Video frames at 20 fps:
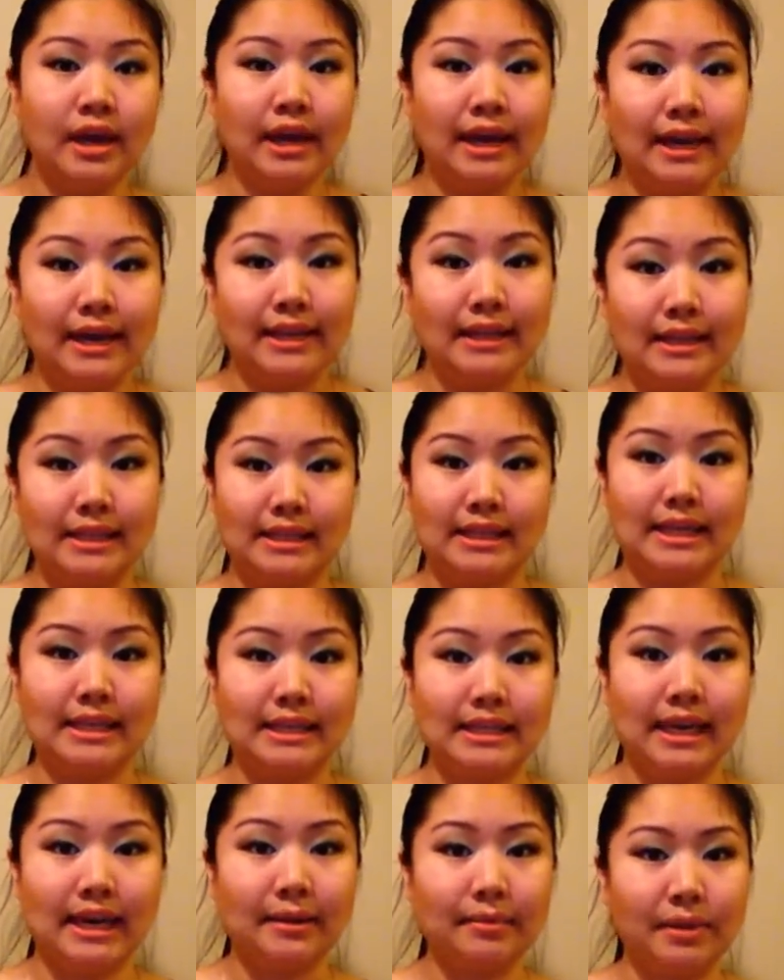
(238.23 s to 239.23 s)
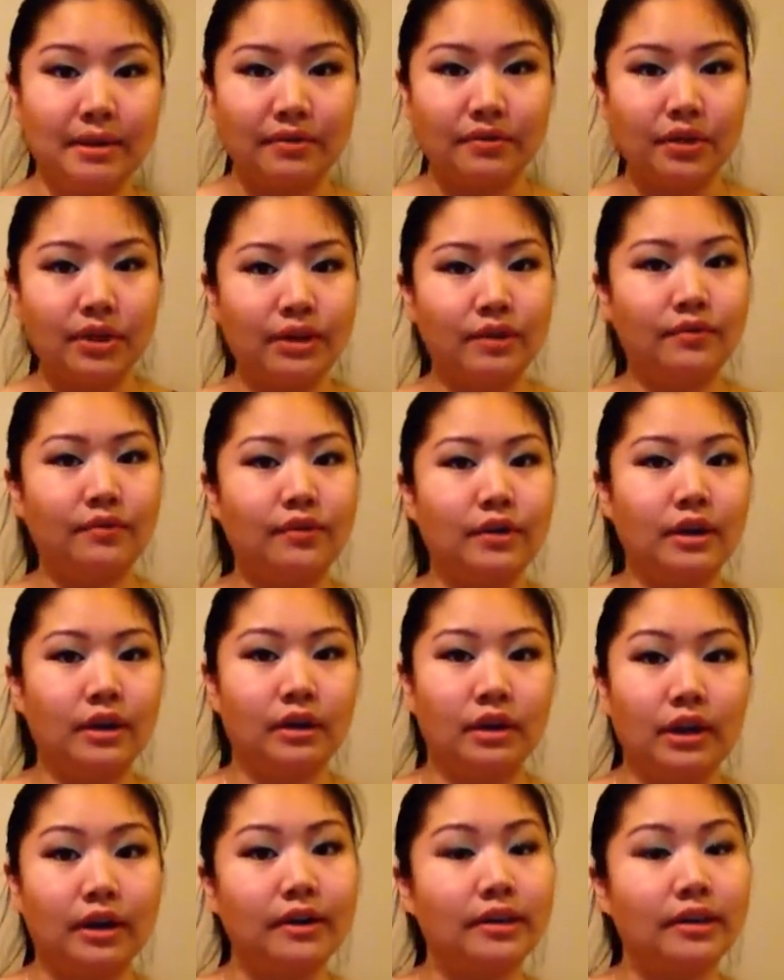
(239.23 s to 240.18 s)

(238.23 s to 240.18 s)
in the daytime, even if a lot